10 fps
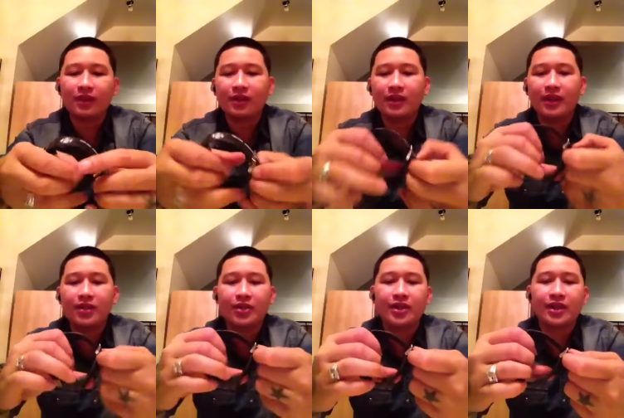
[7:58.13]

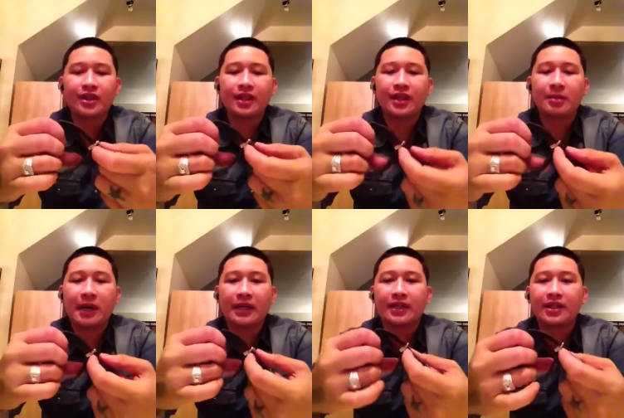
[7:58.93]
interesting thing
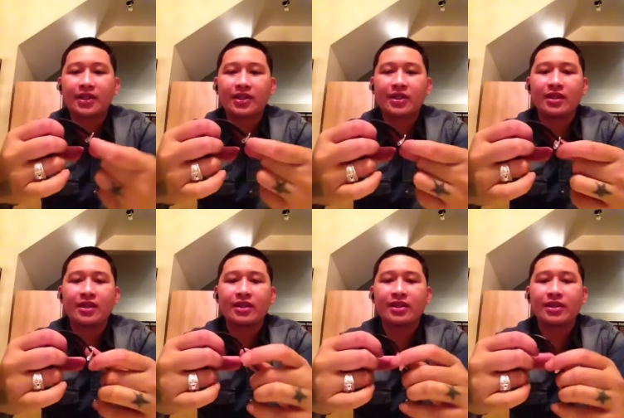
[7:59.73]
about this
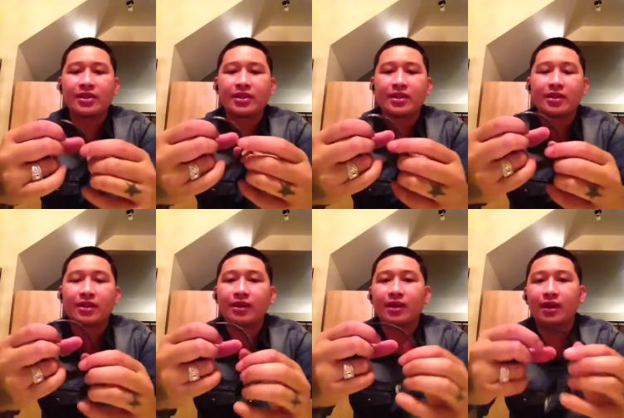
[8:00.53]
is
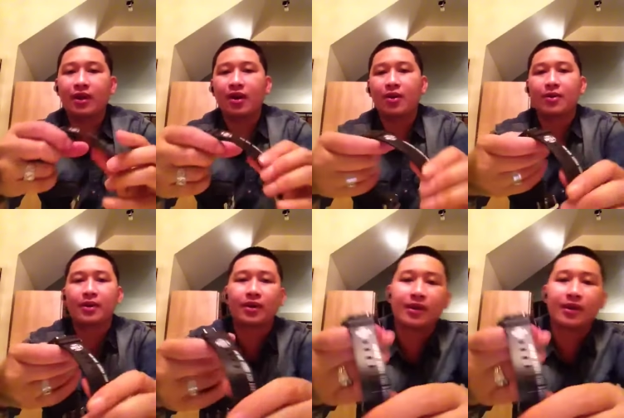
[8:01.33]
the artwork